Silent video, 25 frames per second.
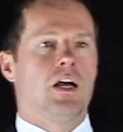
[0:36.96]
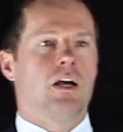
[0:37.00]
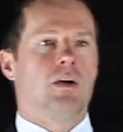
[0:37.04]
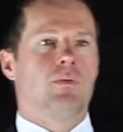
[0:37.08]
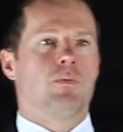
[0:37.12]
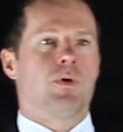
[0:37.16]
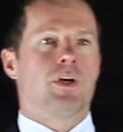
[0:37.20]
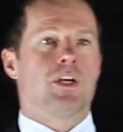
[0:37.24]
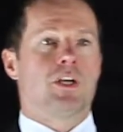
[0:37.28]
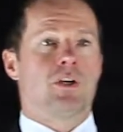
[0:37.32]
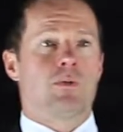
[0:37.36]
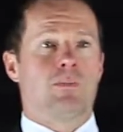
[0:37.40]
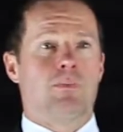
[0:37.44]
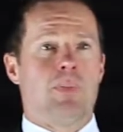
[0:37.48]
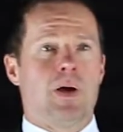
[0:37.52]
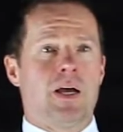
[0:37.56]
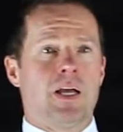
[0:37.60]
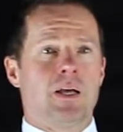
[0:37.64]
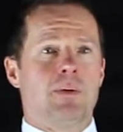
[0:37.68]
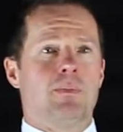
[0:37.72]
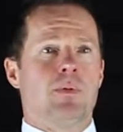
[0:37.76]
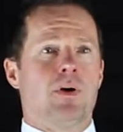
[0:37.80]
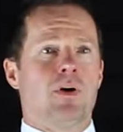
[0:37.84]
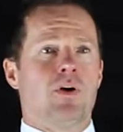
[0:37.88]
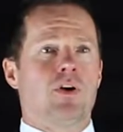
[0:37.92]
where you could buy
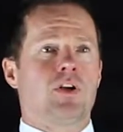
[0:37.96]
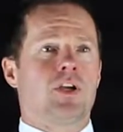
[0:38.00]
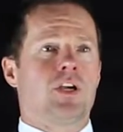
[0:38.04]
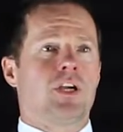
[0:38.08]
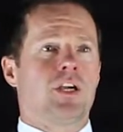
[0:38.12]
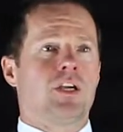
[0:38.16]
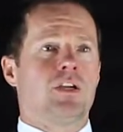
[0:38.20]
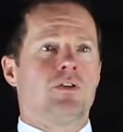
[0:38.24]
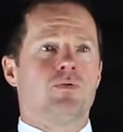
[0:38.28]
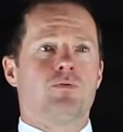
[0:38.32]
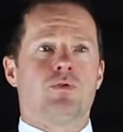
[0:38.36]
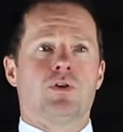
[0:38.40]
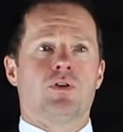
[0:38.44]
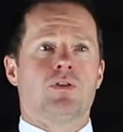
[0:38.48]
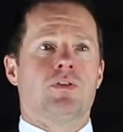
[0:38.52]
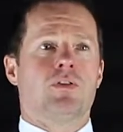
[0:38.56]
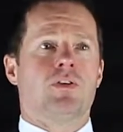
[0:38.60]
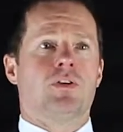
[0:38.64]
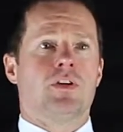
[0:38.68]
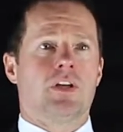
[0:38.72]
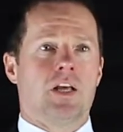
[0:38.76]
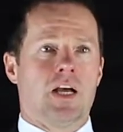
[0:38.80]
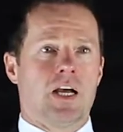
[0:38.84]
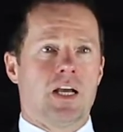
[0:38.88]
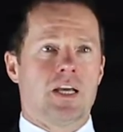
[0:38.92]
a marquee rather
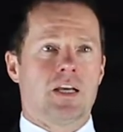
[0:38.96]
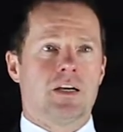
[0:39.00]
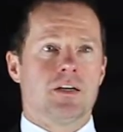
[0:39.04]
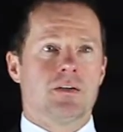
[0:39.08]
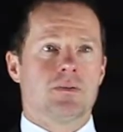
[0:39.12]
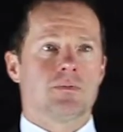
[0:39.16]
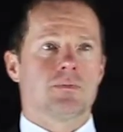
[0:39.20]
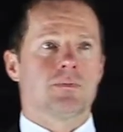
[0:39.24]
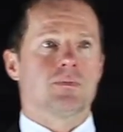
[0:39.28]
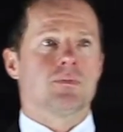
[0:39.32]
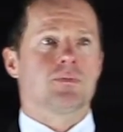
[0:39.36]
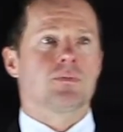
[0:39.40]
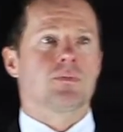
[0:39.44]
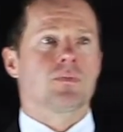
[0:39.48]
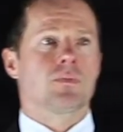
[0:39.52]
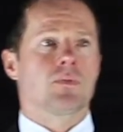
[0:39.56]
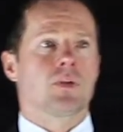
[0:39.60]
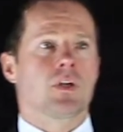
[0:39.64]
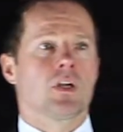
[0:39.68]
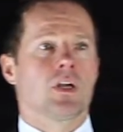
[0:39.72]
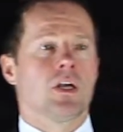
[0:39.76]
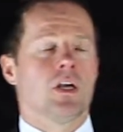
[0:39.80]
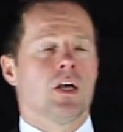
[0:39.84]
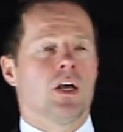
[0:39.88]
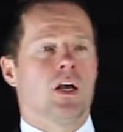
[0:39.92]
than hire.
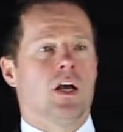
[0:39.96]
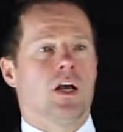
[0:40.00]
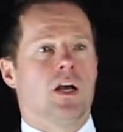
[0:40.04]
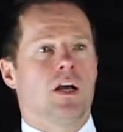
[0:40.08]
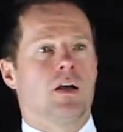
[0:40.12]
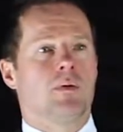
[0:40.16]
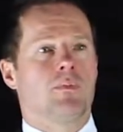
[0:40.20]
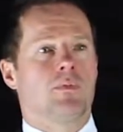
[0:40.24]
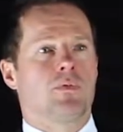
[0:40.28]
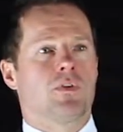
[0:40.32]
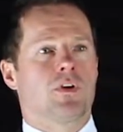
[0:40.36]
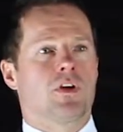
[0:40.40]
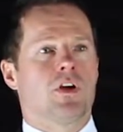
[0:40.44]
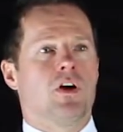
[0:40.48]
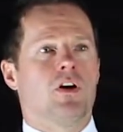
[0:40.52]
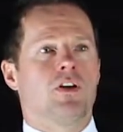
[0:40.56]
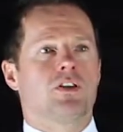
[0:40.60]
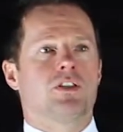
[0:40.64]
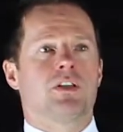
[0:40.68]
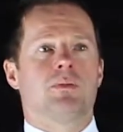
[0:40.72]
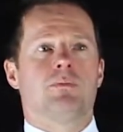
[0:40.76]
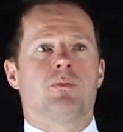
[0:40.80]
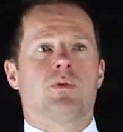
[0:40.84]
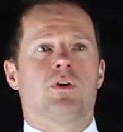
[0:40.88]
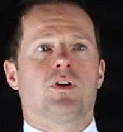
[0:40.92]
The Gala
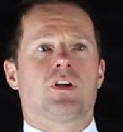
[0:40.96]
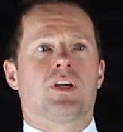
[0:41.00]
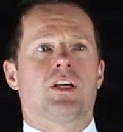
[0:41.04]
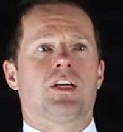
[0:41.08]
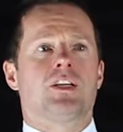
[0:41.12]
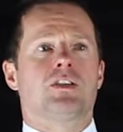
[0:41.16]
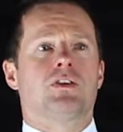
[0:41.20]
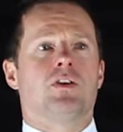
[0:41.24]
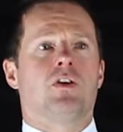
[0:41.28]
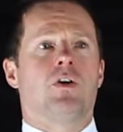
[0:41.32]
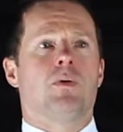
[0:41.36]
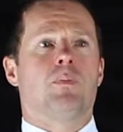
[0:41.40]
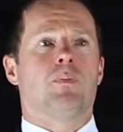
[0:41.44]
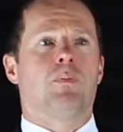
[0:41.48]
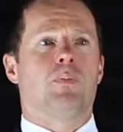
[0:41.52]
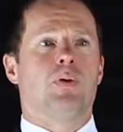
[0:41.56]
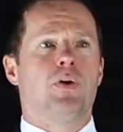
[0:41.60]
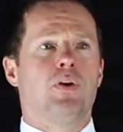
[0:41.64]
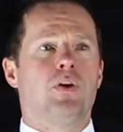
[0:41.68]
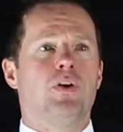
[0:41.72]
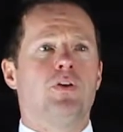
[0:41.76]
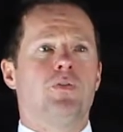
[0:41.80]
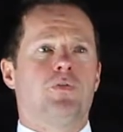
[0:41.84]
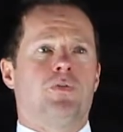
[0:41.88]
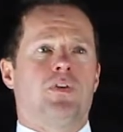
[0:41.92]
Tent marquees are
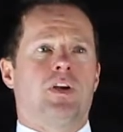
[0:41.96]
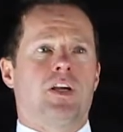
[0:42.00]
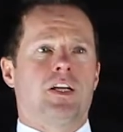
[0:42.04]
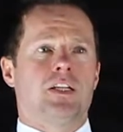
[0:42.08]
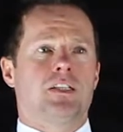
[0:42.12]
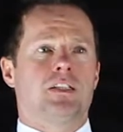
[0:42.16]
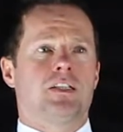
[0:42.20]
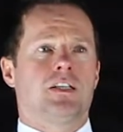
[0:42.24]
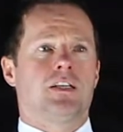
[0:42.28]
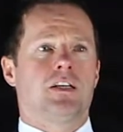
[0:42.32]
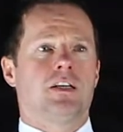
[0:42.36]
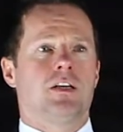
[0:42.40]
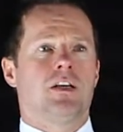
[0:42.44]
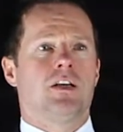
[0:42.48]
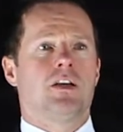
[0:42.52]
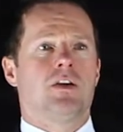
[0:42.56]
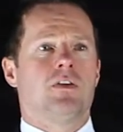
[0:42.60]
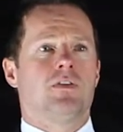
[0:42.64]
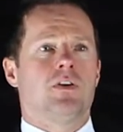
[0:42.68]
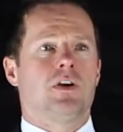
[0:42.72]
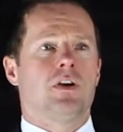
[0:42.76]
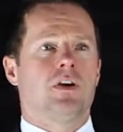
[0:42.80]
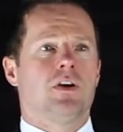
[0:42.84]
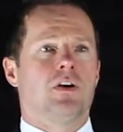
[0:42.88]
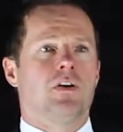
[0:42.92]
perfect
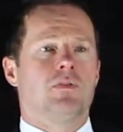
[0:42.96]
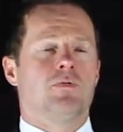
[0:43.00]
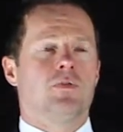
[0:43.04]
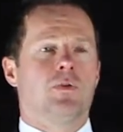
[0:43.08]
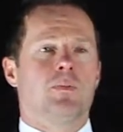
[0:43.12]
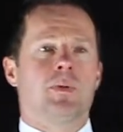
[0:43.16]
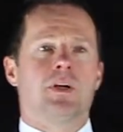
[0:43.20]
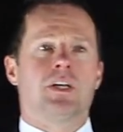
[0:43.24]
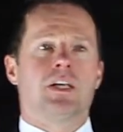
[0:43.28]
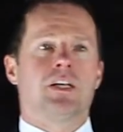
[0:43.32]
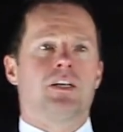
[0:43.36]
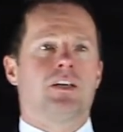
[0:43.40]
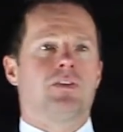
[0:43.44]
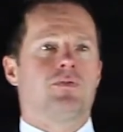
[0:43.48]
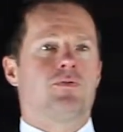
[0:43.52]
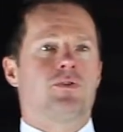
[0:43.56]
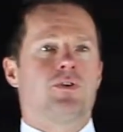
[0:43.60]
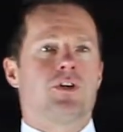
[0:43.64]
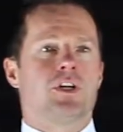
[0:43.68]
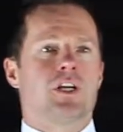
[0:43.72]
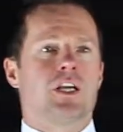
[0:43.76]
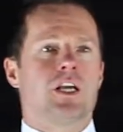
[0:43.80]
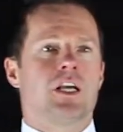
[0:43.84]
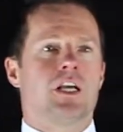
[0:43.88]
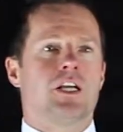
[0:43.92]
for many different
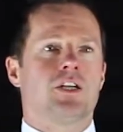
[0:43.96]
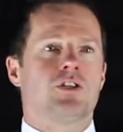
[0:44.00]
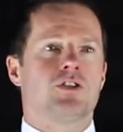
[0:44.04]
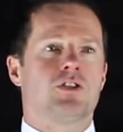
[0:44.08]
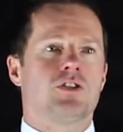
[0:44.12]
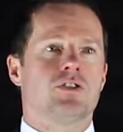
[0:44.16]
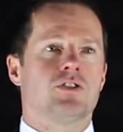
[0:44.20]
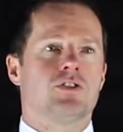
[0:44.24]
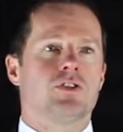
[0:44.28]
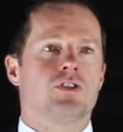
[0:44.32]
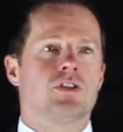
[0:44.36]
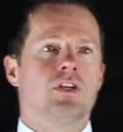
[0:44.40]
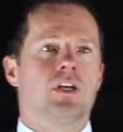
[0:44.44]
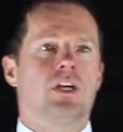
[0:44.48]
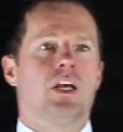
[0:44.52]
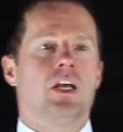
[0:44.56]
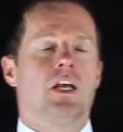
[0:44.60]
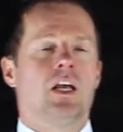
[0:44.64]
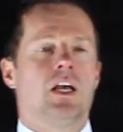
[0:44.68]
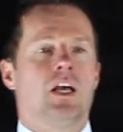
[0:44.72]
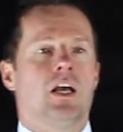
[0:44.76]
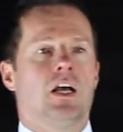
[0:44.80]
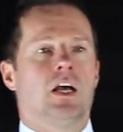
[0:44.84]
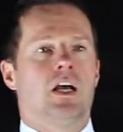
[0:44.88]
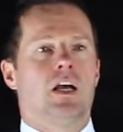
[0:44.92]
occasions,
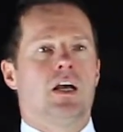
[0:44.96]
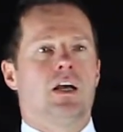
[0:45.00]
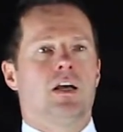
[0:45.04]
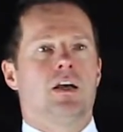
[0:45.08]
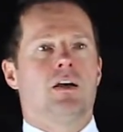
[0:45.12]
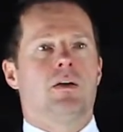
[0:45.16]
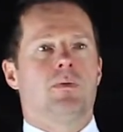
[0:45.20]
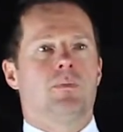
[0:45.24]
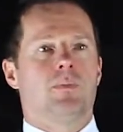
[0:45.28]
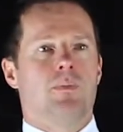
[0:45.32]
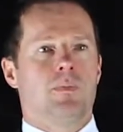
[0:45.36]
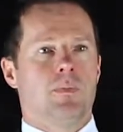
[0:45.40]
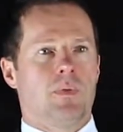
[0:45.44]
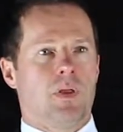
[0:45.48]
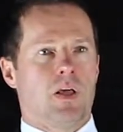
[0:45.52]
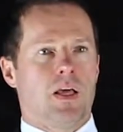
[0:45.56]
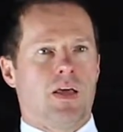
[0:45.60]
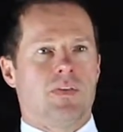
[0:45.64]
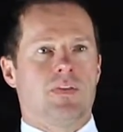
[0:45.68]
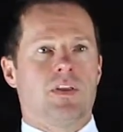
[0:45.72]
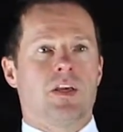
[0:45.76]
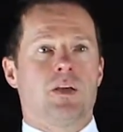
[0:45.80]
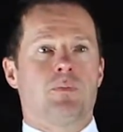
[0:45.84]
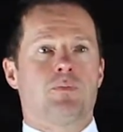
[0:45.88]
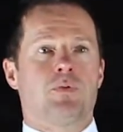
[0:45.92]

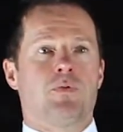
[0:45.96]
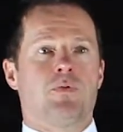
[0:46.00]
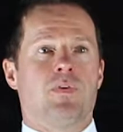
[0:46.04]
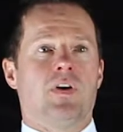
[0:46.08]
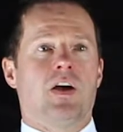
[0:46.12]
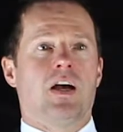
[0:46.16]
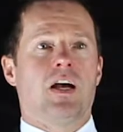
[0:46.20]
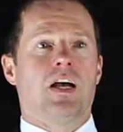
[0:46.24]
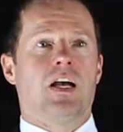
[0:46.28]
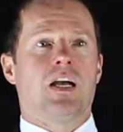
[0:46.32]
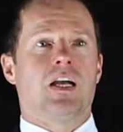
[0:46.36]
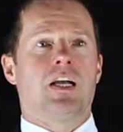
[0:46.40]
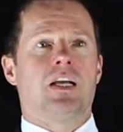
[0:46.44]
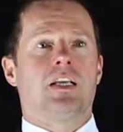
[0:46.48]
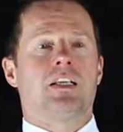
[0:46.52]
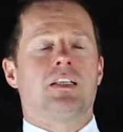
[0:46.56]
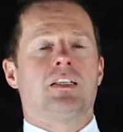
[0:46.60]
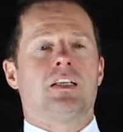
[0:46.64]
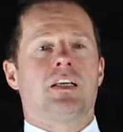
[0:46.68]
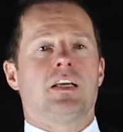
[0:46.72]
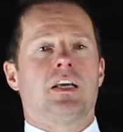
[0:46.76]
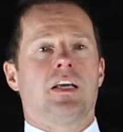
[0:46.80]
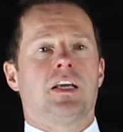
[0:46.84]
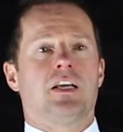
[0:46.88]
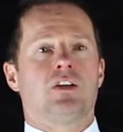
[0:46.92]
and they provide
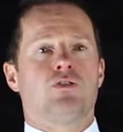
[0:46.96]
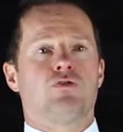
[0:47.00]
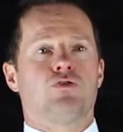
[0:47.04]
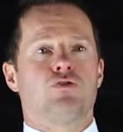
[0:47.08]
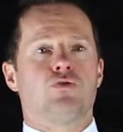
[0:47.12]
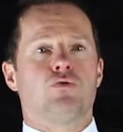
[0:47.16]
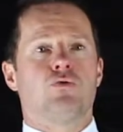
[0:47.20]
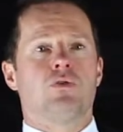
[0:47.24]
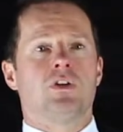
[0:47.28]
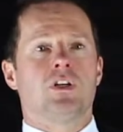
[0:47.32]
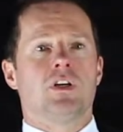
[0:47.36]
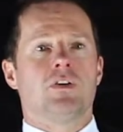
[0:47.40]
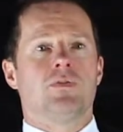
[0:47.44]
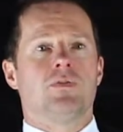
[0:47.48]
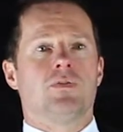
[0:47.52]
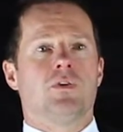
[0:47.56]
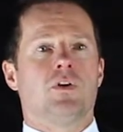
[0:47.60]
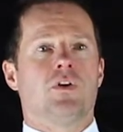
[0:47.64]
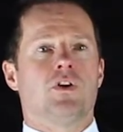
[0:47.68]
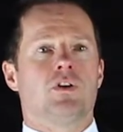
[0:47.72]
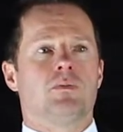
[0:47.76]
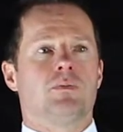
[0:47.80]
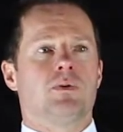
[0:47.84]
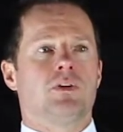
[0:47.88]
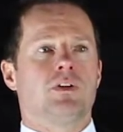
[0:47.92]
a truly
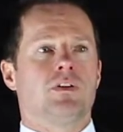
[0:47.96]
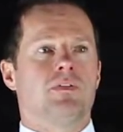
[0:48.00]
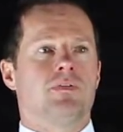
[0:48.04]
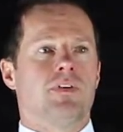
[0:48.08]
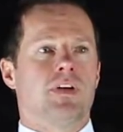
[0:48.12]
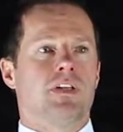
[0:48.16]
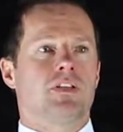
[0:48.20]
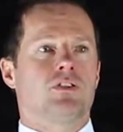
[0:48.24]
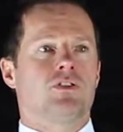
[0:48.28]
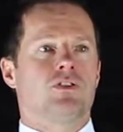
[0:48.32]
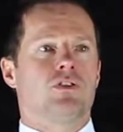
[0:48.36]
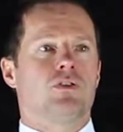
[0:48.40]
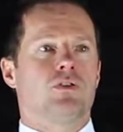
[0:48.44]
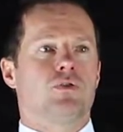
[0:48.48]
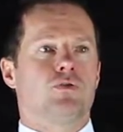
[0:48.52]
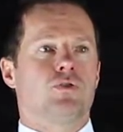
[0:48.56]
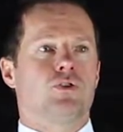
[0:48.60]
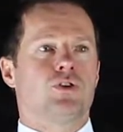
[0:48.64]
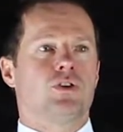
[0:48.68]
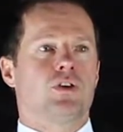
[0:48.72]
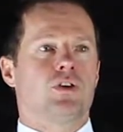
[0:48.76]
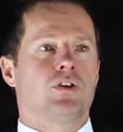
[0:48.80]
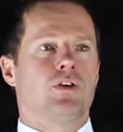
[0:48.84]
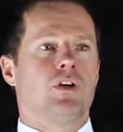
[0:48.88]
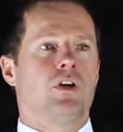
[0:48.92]
affordable event
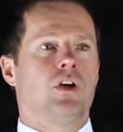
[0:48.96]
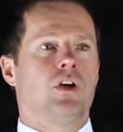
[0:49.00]
solution.